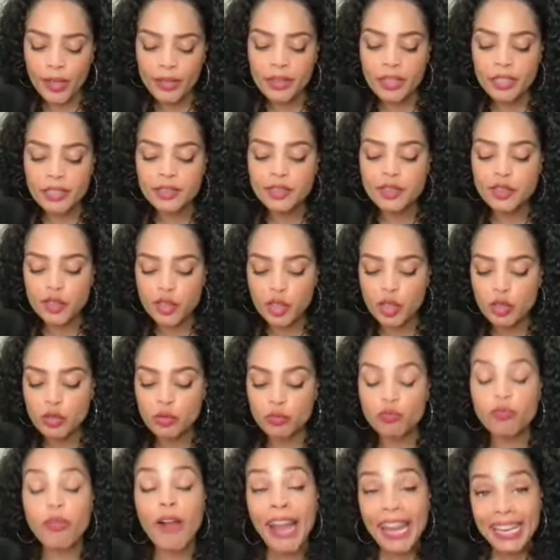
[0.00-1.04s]
still
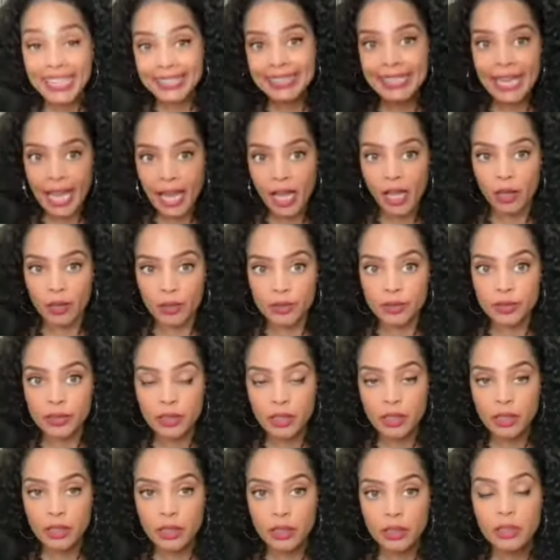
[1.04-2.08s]
right now,
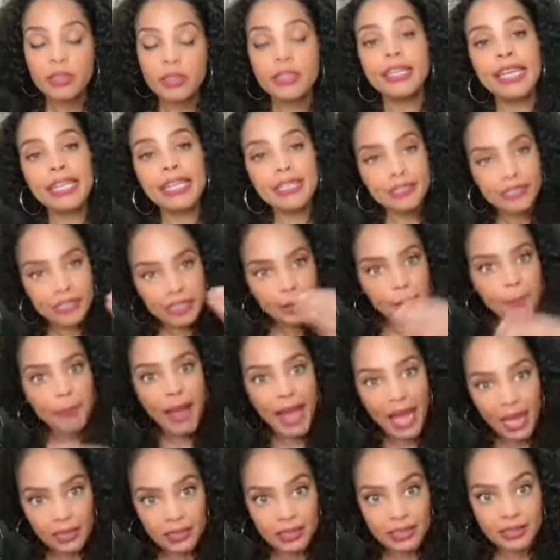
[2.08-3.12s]
Kensington
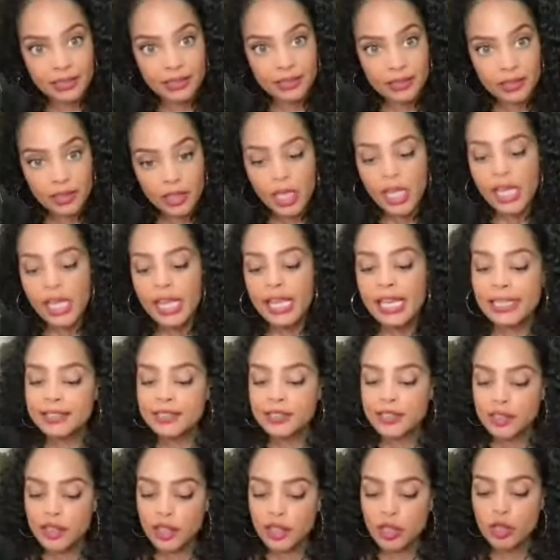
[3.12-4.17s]
Palace is
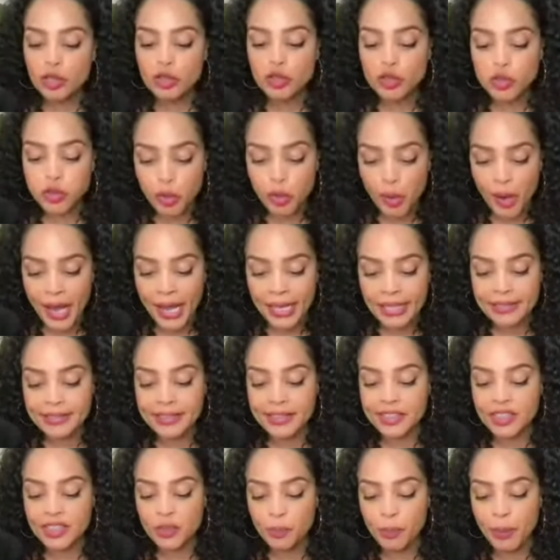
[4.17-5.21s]
still trying to
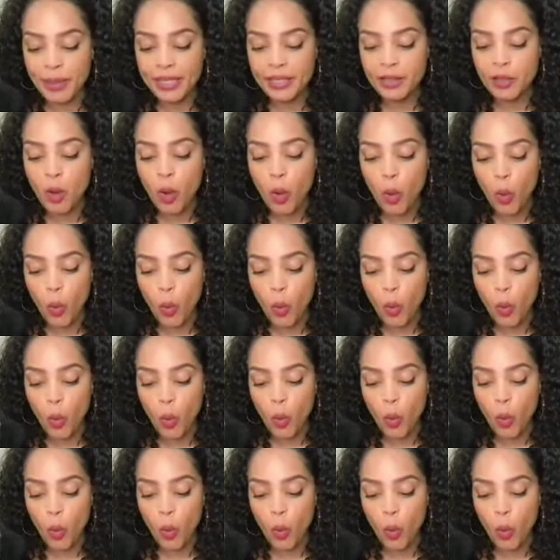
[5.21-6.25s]
spin
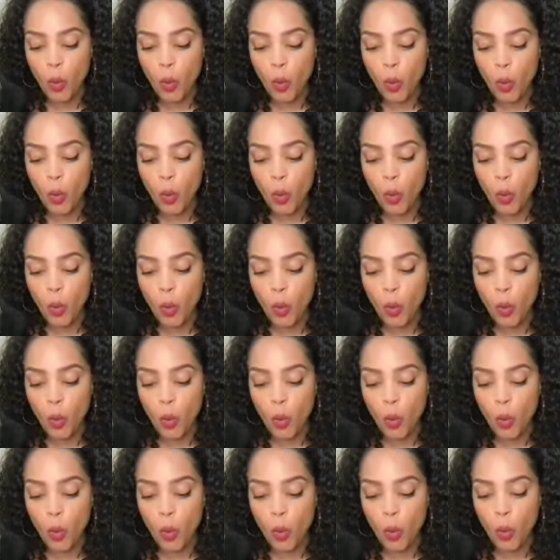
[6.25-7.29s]
William's horrible
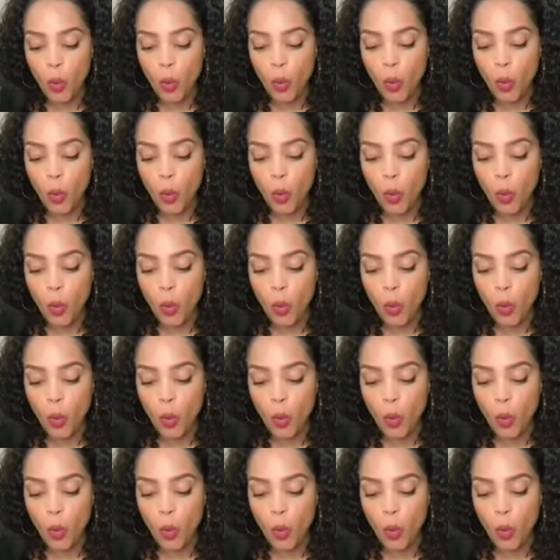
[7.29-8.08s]
communications team.